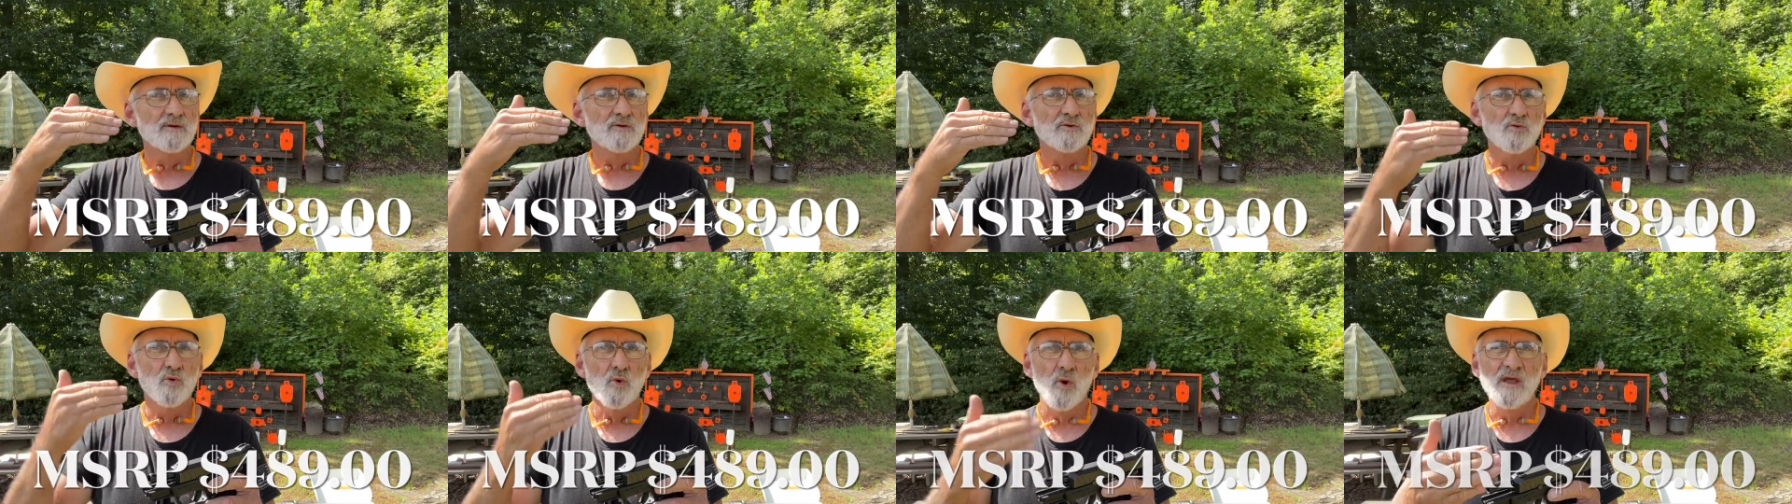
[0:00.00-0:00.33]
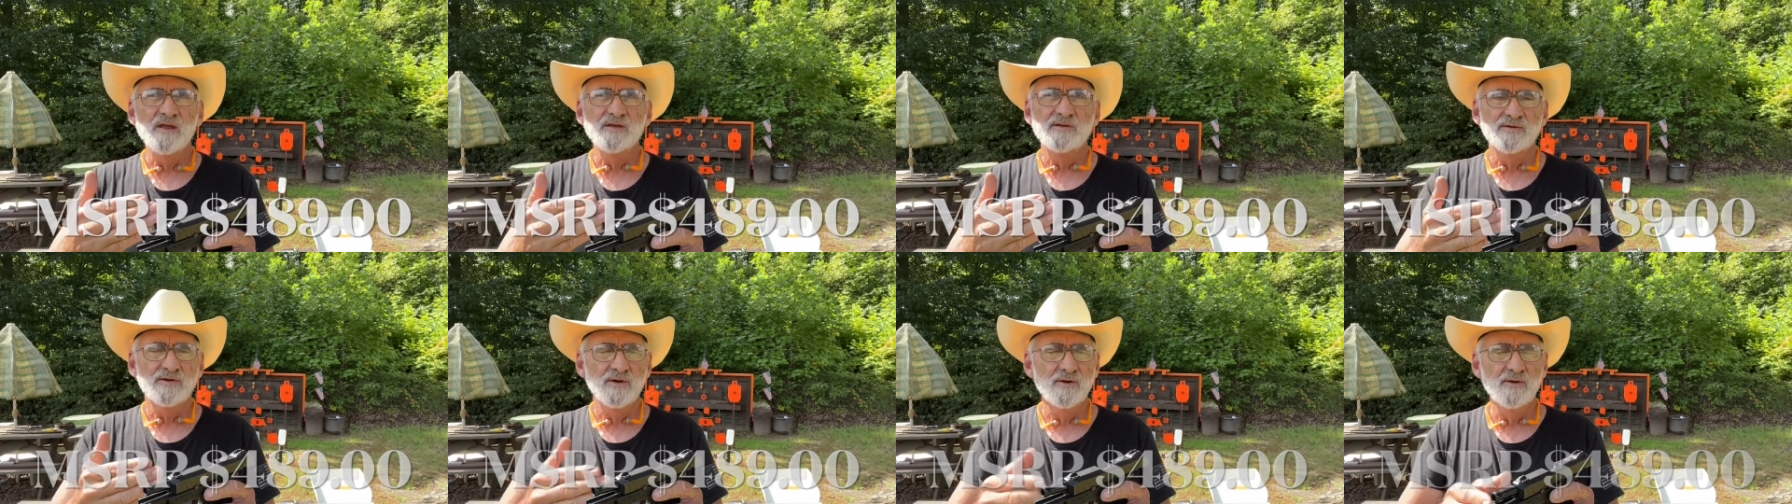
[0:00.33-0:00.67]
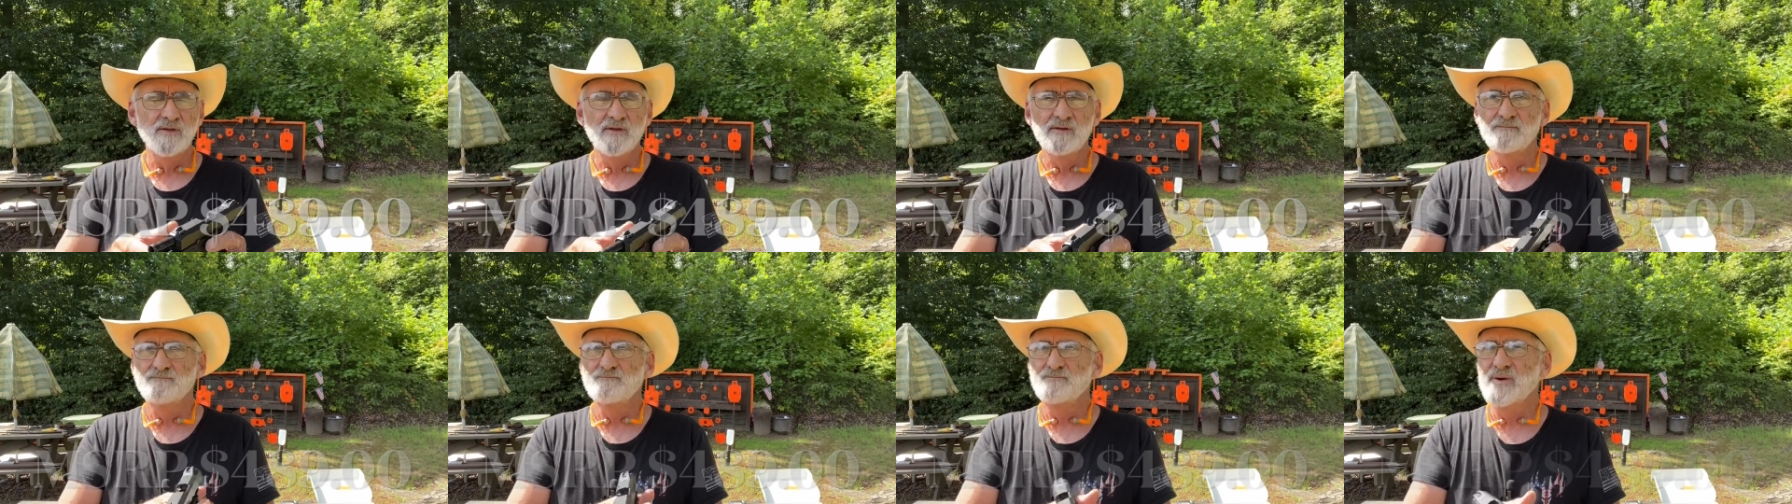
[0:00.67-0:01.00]
Great
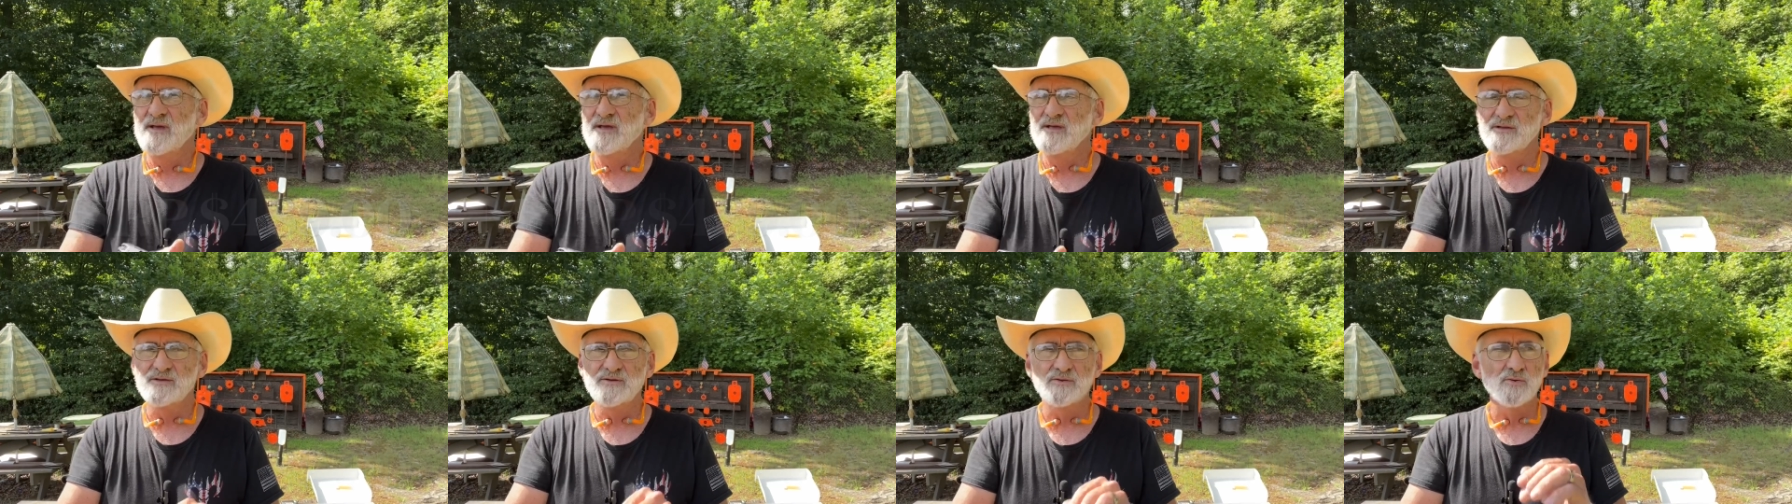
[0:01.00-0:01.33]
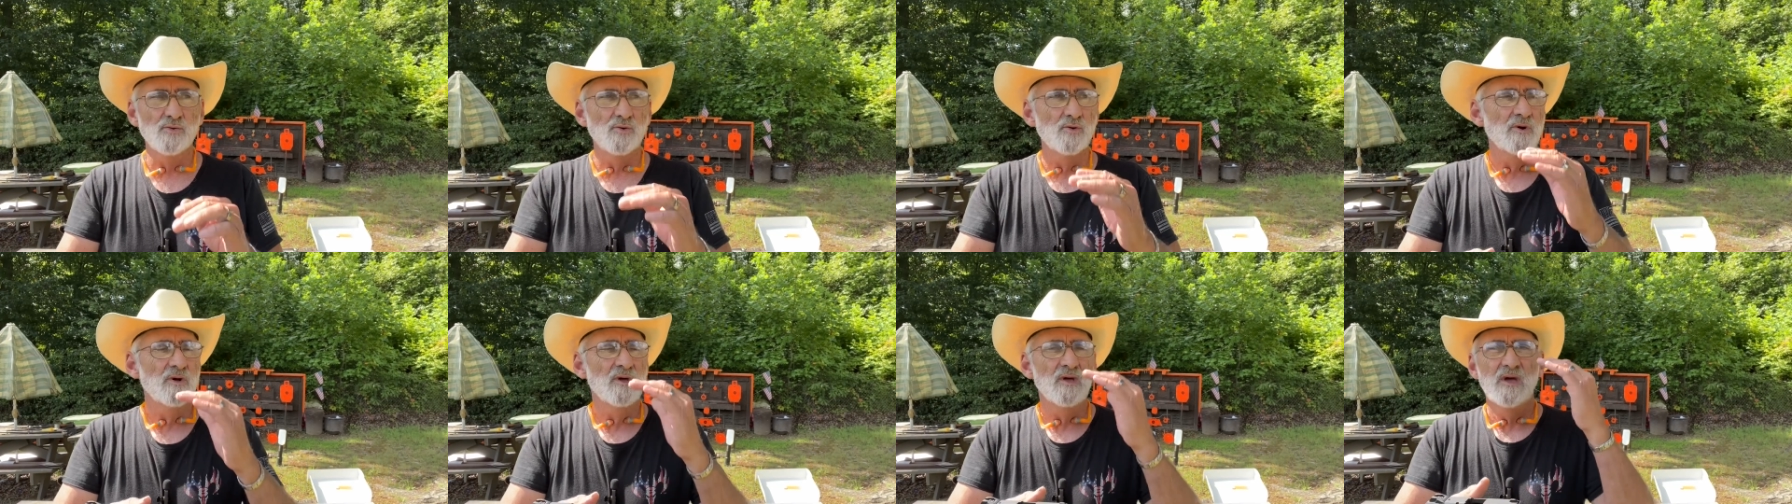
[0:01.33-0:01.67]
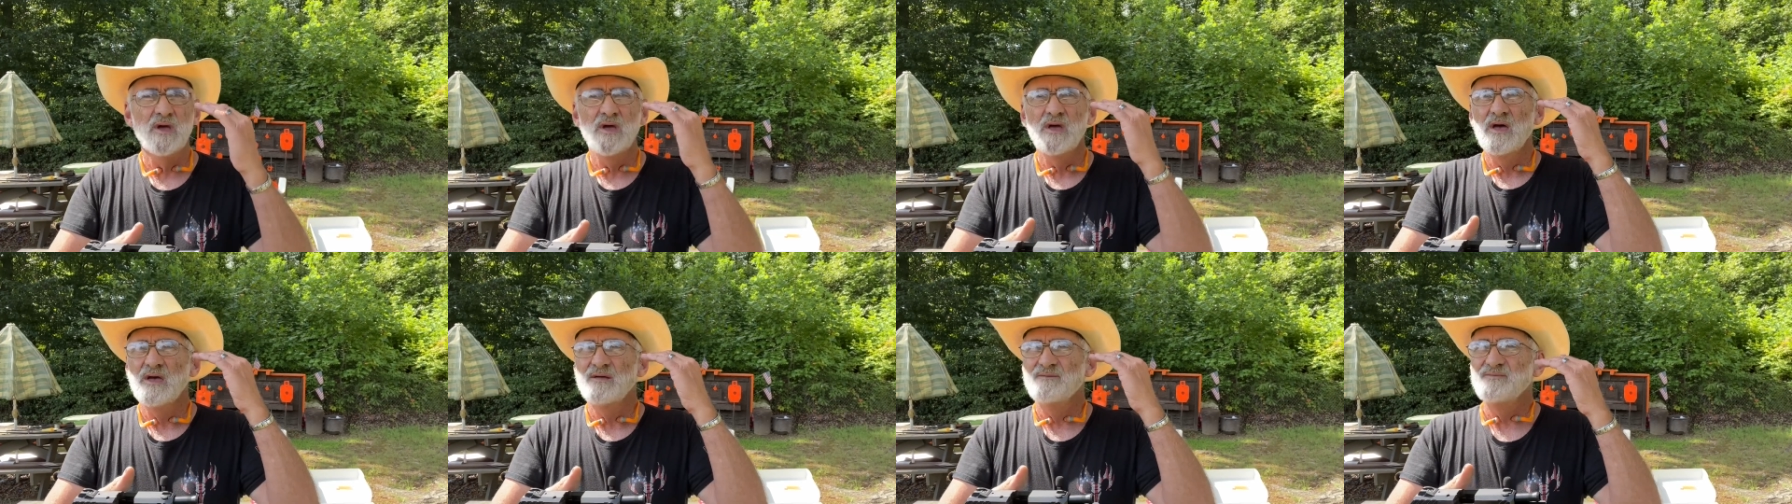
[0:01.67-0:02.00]
shooting pistol,
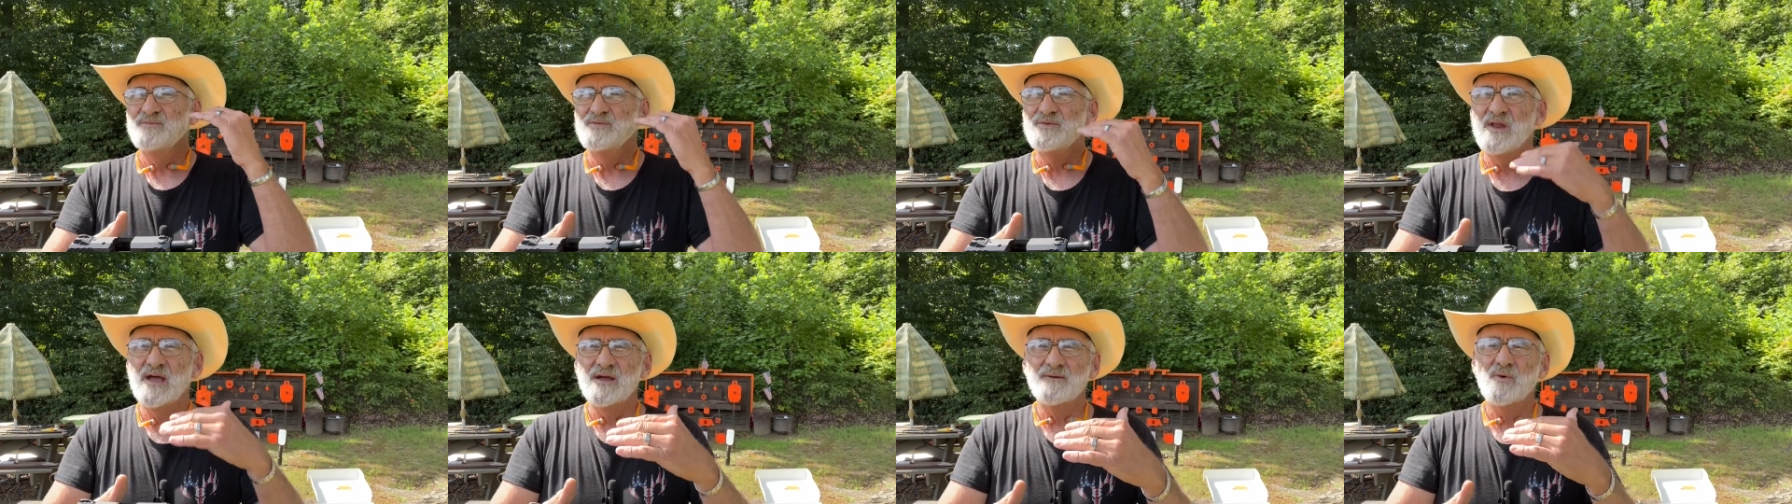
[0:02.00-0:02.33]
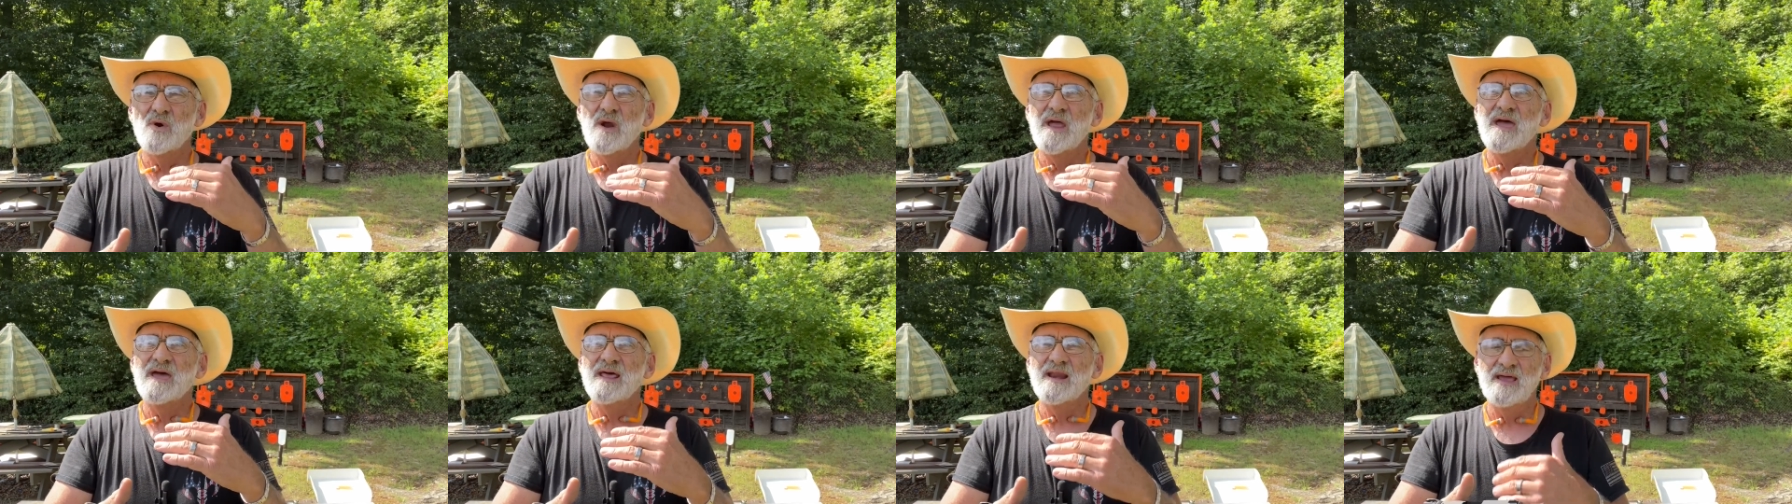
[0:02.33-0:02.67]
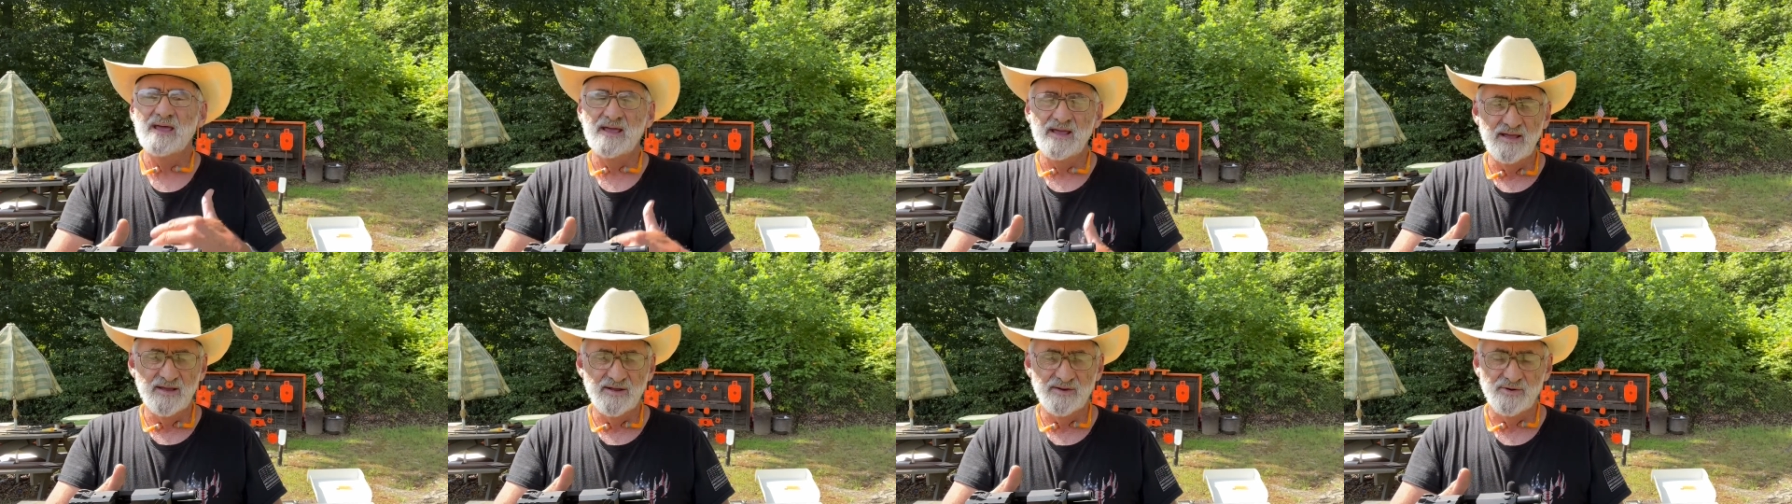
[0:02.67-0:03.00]
never had
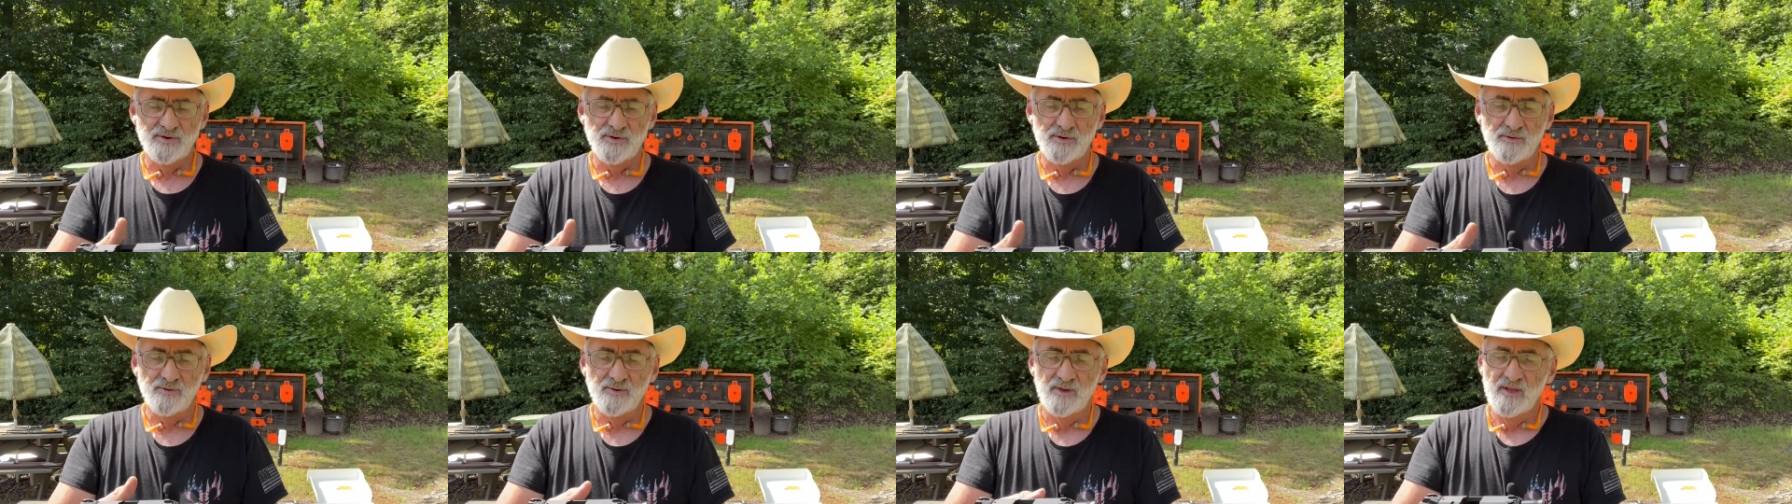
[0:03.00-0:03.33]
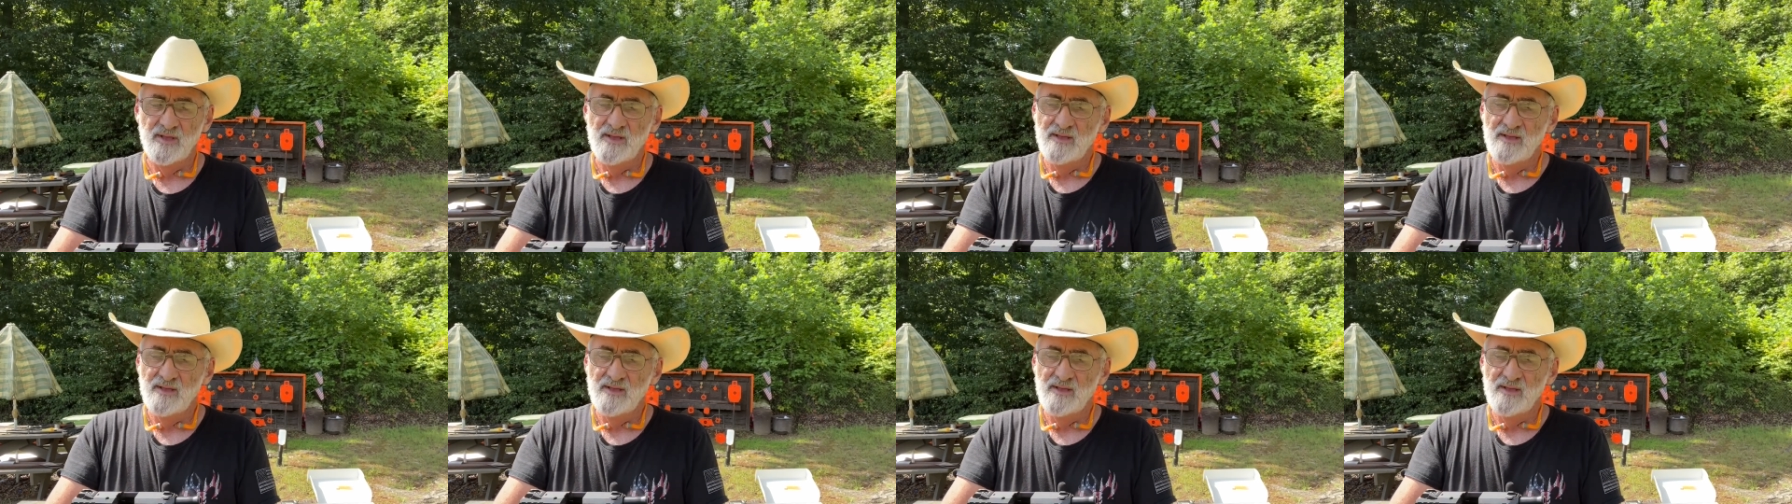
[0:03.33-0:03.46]
an issue.